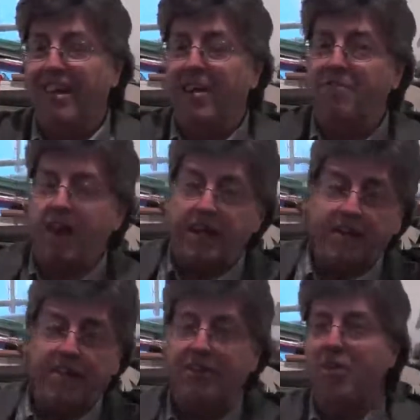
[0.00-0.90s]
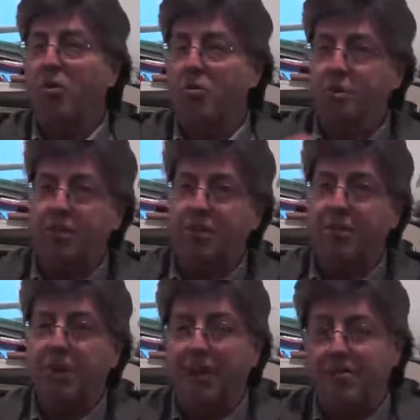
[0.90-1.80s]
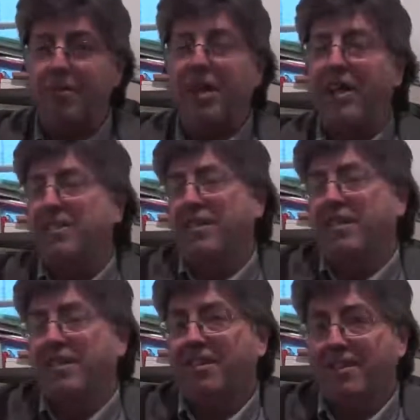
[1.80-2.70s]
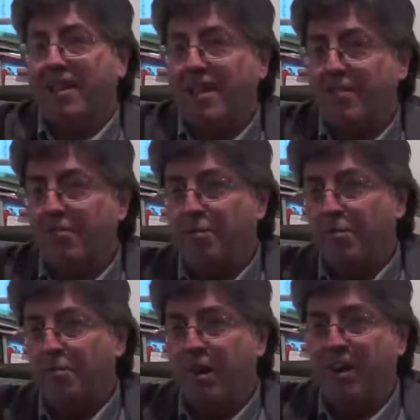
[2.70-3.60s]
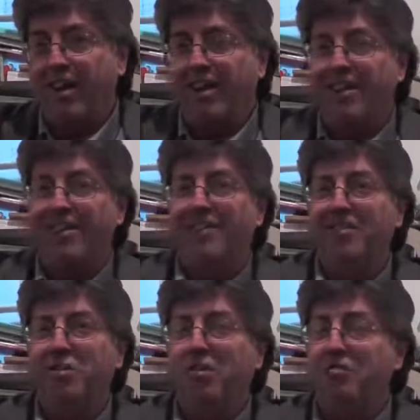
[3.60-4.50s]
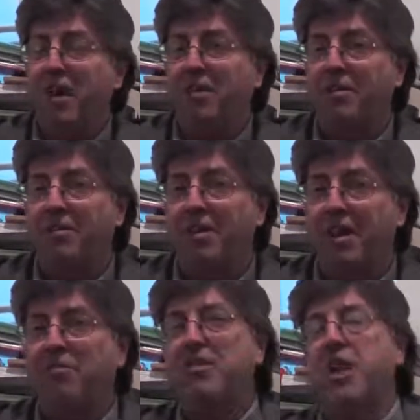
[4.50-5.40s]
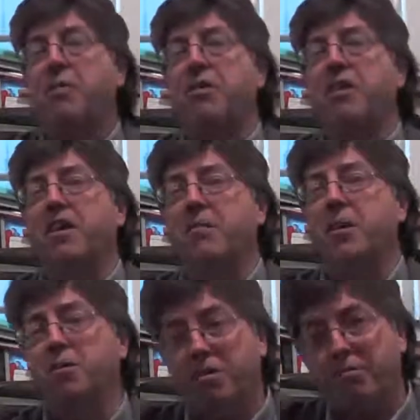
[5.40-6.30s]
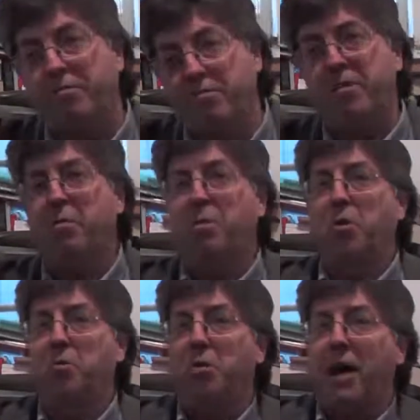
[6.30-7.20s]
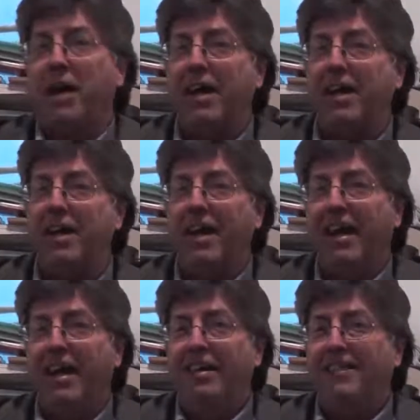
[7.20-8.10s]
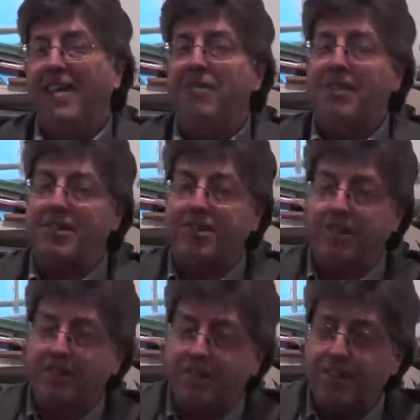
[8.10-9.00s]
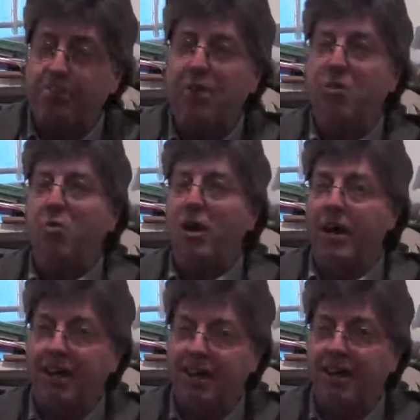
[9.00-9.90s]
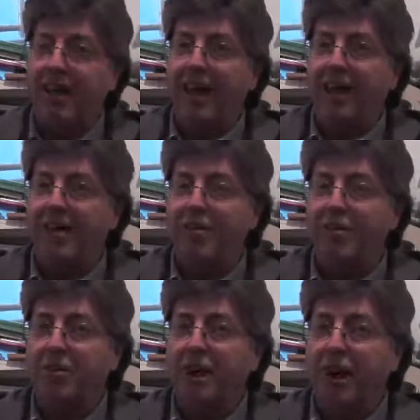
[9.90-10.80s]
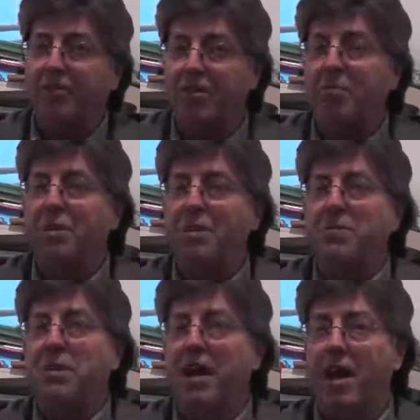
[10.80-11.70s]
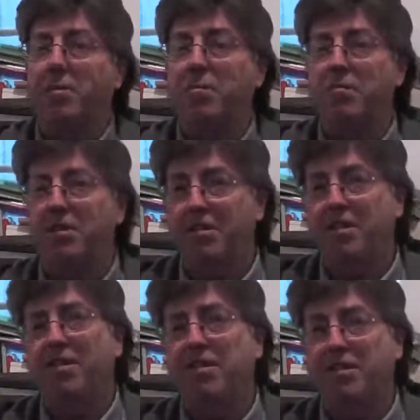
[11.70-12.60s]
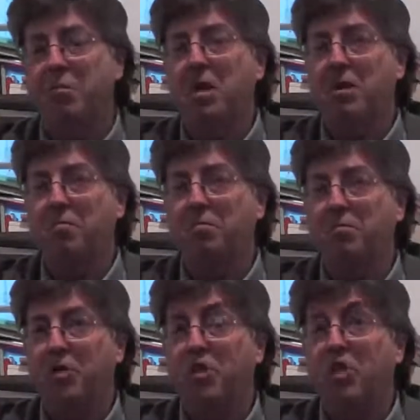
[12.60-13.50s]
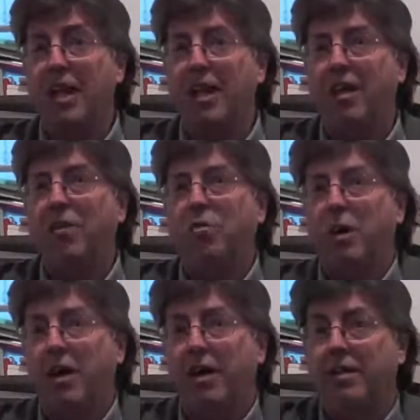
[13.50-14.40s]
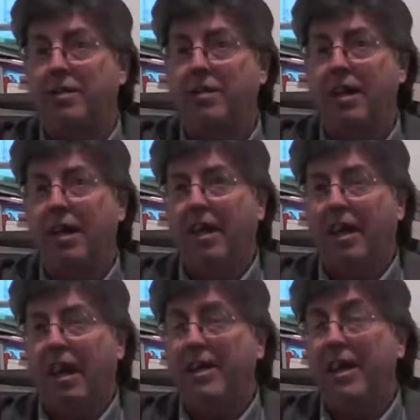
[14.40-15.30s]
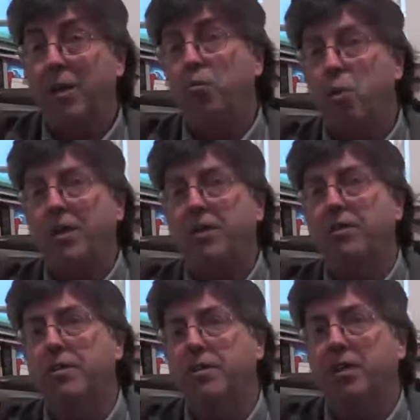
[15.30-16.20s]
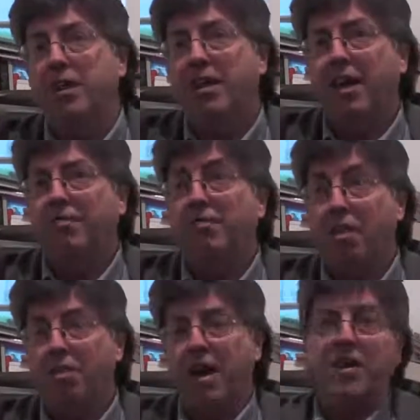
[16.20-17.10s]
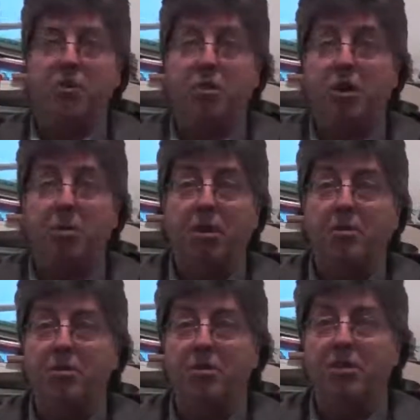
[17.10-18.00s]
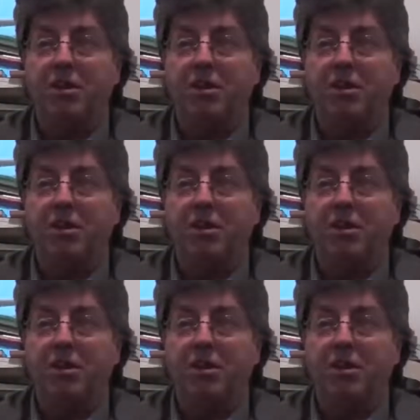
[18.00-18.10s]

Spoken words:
Events always seem, every time, it's like the line from Godfather 3, every time I think I'm out, they pull me back in. Davie just doesn't seem to quite get out. Something seems to happen to make him stay where he is, and he wonders if that's where he belongs.